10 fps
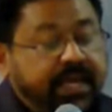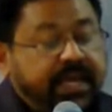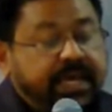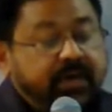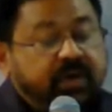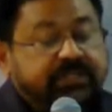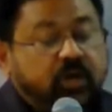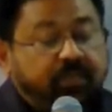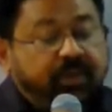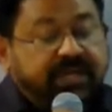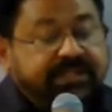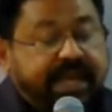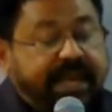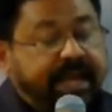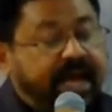he was oppressed
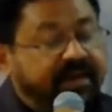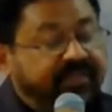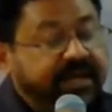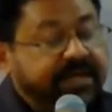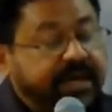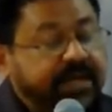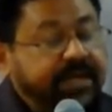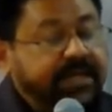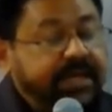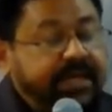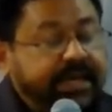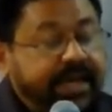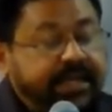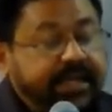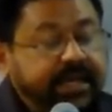and afflicted
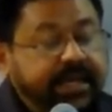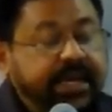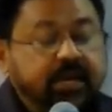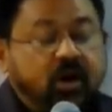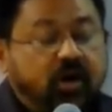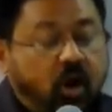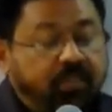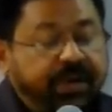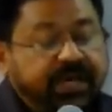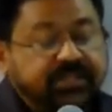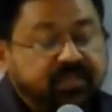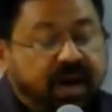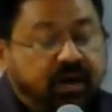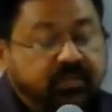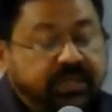yet he did not open his
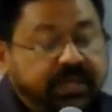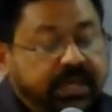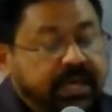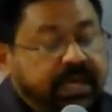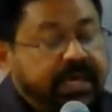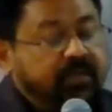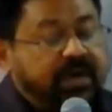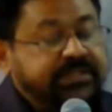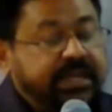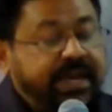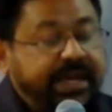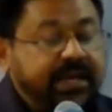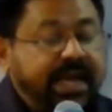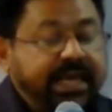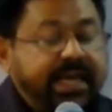mouth he was
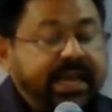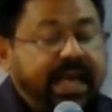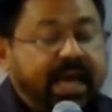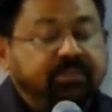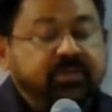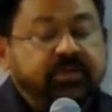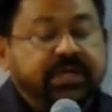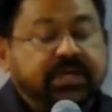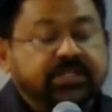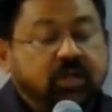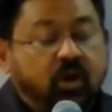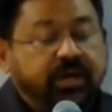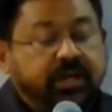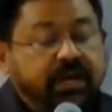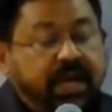led like a lamb to the
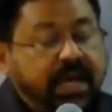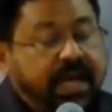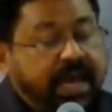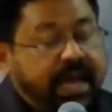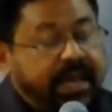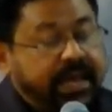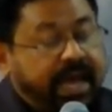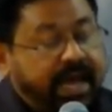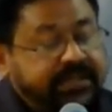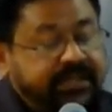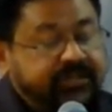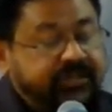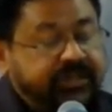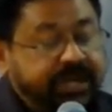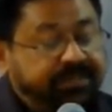slaughter and as a
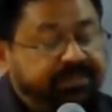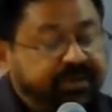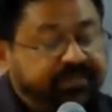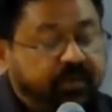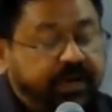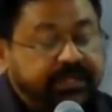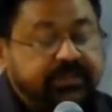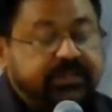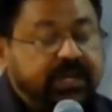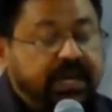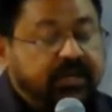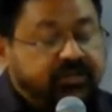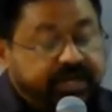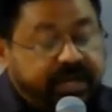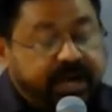sheep before its
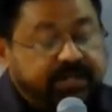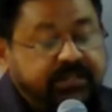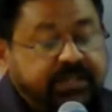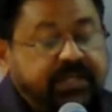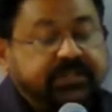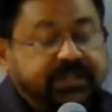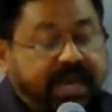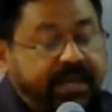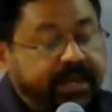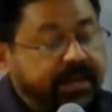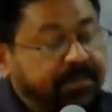shearers is silent